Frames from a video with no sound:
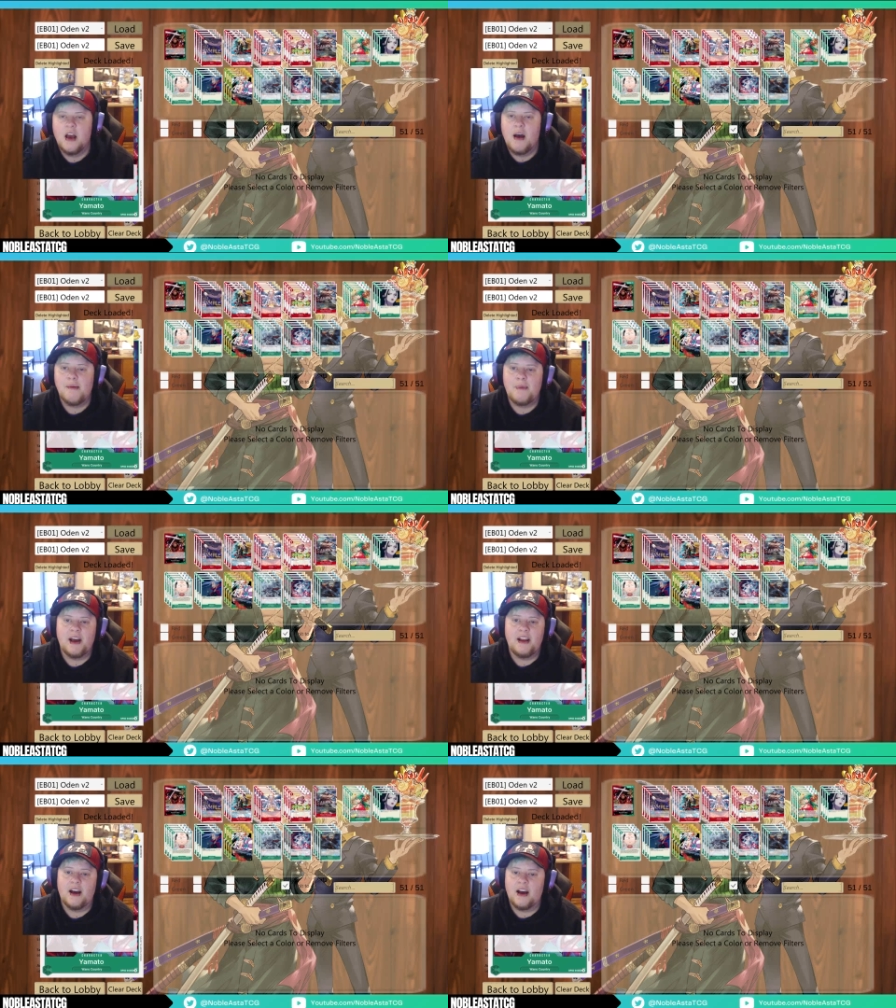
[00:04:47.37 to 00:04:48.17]

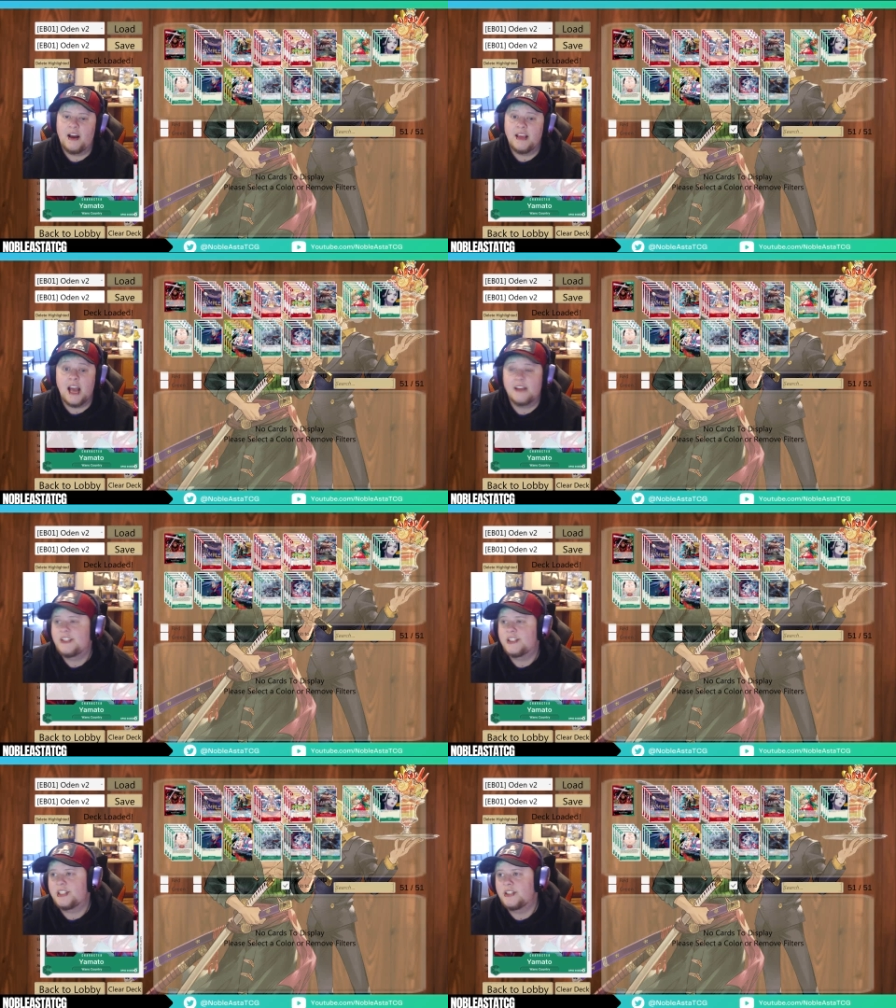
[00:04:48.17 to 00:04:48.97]
But yeah, it's
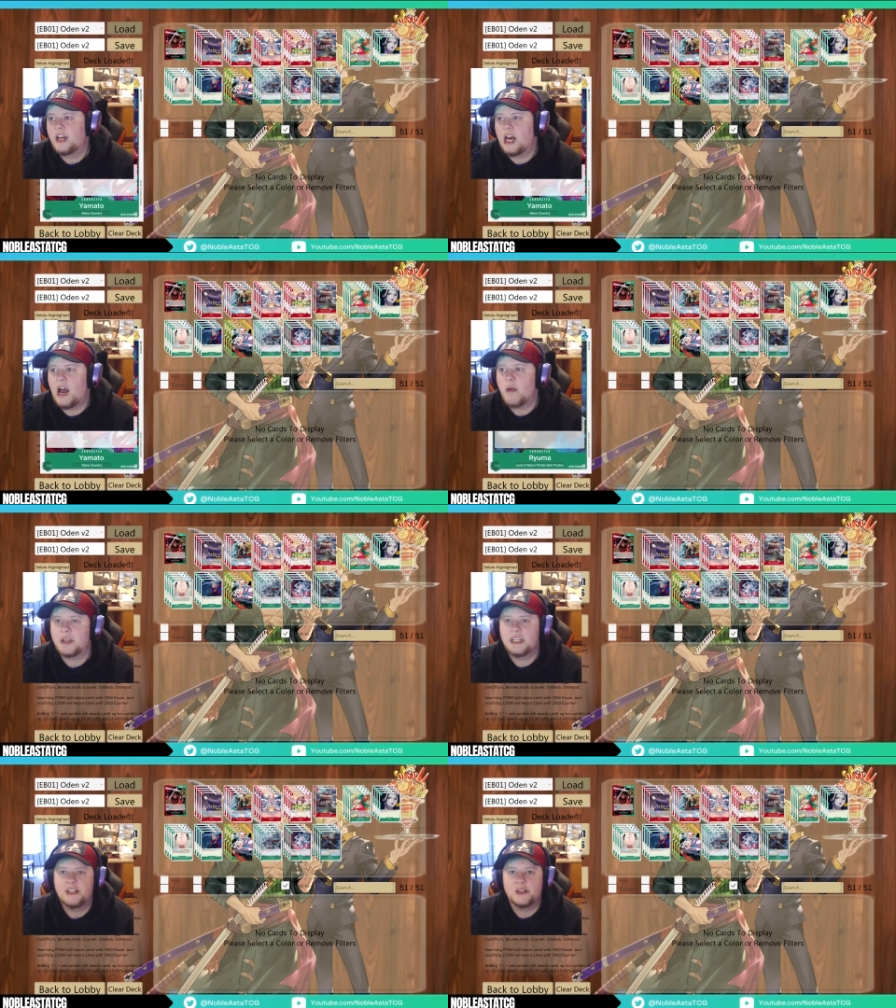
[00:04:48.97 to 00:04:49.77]
just I
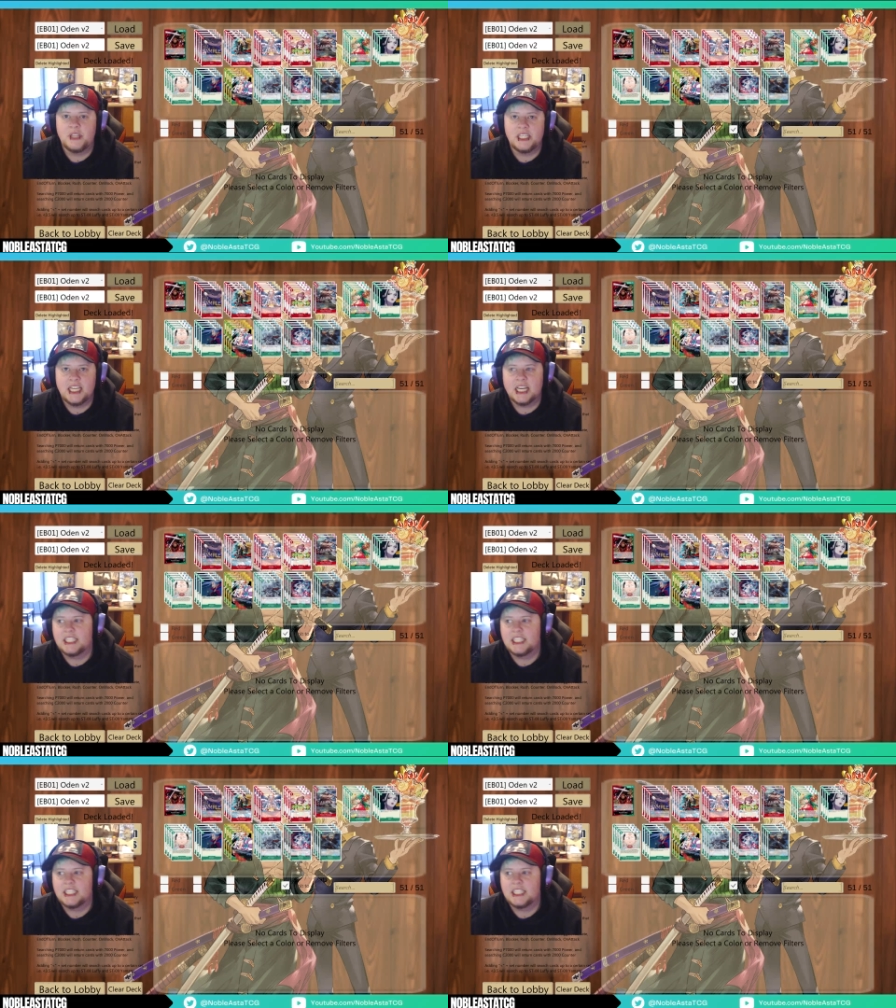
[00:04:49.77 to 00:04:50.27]
really enjoy this deck.